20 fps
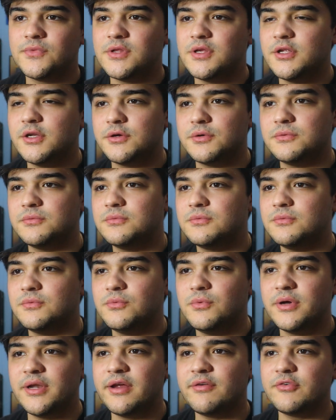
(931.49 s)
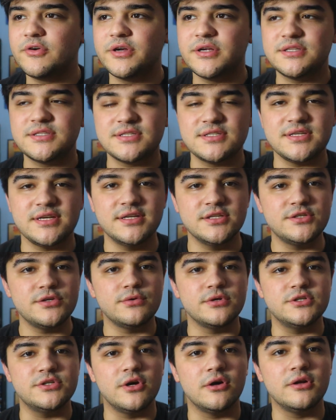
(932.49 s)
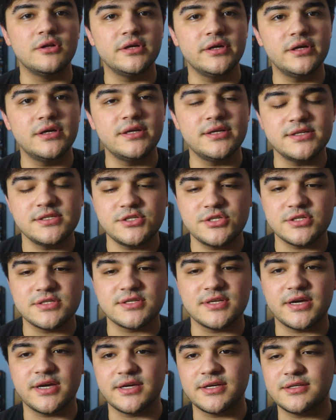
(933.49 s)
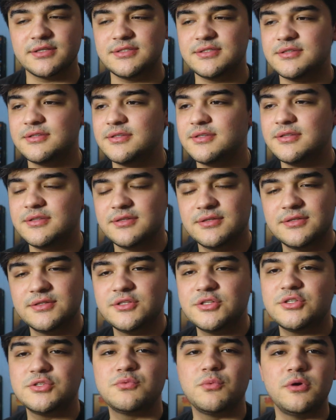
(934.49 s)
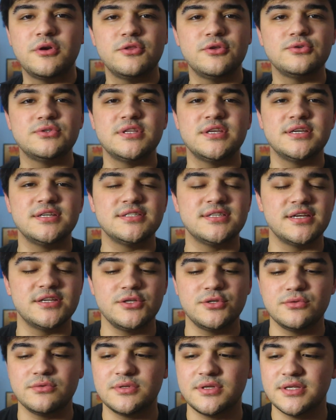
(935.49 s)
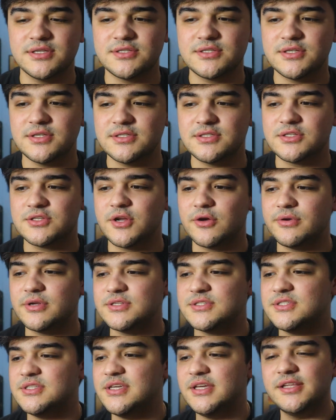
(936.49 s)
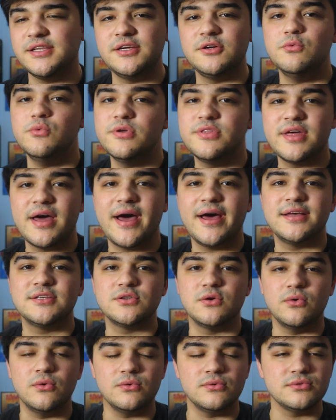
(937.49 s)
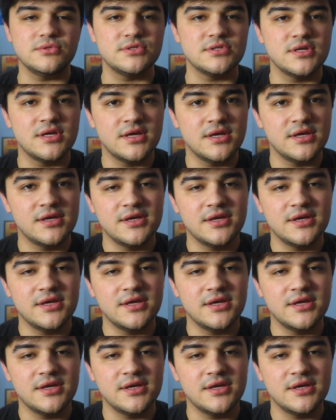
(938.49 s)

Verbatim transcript: you know, whenever it's into adulthood, it's just like, just one of those things that you, it's, it's known as dealing with assholes.